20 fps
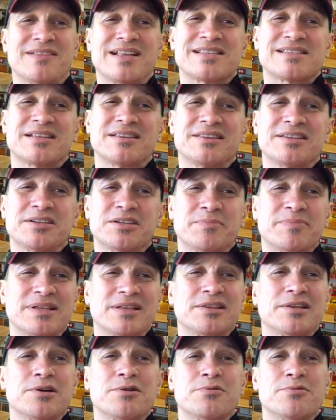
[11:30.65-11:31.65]
That's a little bit
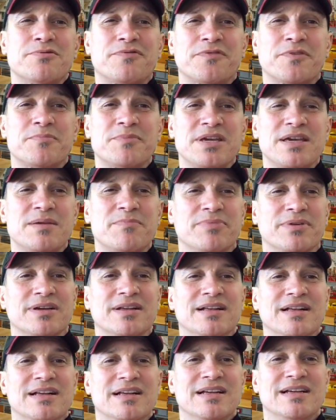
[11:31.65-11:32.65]
low for me,
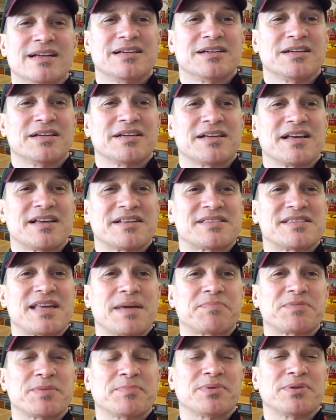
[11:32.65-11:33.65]
but
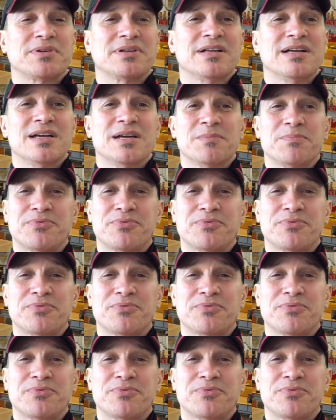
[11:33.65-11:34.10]
acceptable.